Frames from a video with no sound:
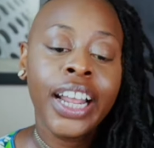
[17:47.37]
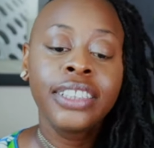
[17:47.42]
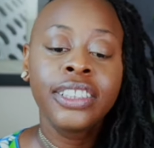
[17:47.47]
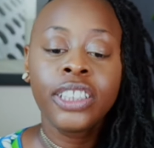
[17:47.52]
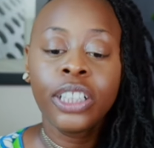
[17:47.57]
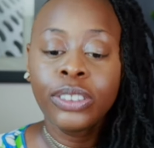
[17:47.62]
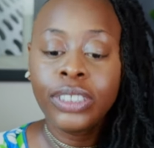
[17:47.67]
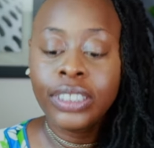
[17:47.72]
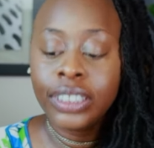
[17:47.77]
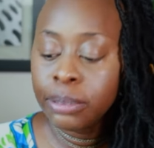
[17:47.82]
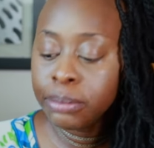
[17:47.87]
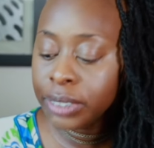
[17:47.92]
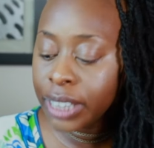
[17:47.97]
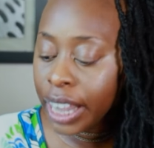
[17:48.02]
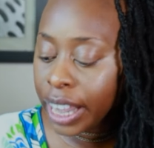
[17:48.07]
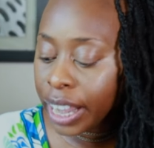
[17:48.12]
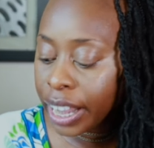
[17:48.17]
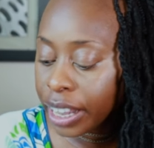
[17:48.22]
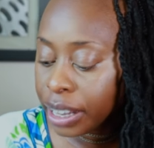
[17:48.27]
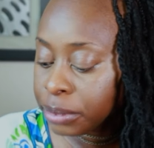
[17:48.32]
And so
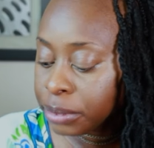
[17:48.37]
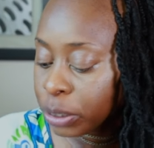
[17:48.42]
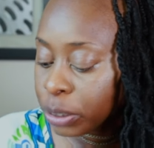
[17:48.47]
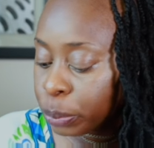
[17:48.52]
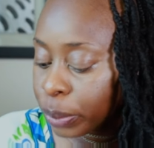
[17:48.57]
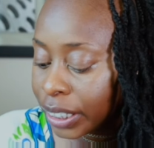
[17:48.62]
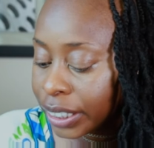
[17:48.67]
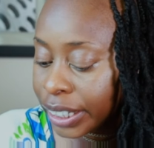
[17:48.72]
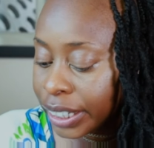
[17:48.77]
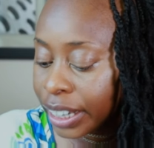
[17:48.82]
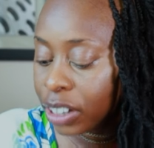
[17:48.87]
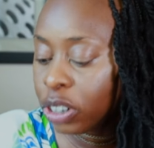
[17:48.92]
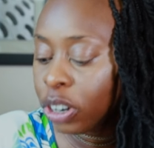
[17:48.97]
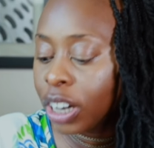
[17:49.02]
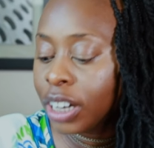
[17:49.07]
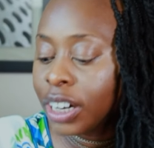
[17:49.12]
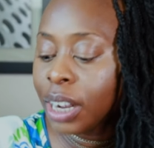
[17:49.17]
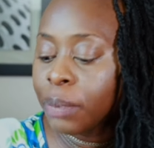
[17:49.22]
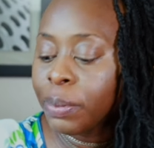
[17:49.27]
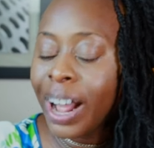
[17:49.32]
sometimes we get
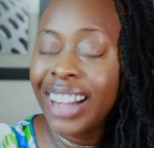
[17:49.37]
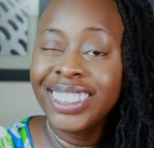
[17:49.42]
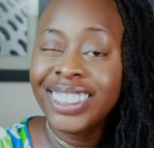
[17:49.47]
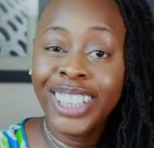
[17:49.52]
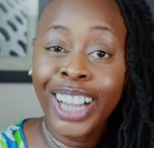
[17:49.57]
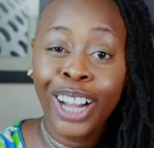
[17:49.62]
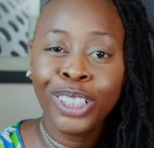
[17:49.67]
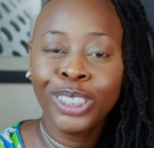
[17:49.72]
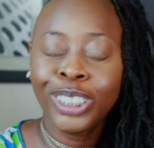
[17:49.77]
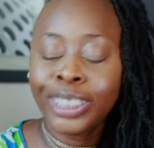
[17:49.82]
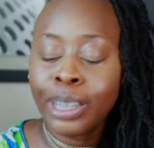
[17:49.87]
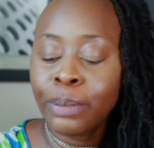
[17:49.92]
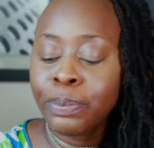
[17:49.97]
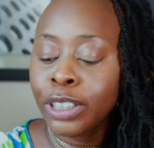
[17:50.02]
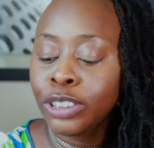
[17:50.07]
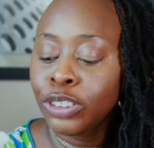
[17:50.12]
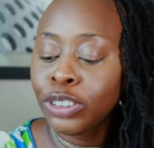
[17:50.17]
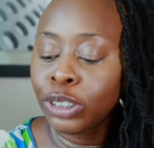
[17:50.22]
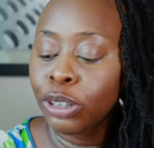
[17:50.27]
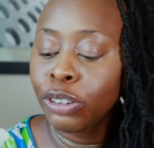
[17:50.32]
caught up. I'll tell you
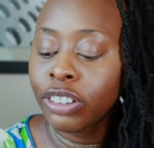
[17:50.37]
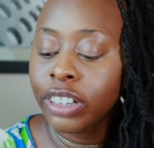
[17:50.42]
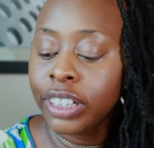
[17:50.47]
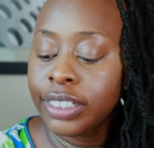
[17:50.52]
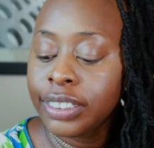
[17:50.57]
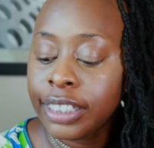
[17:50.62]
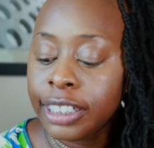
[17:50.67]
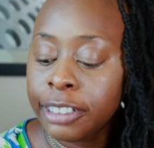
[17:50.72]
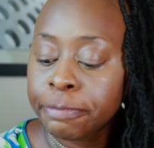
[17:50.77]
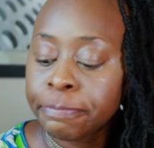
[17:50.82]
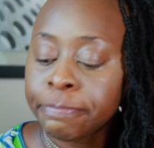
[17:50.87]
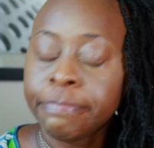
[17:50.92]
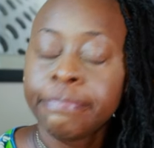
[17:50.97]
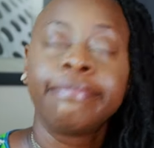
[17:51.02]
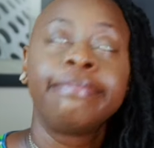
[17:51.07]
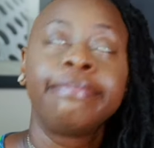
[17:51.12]
something so crazy.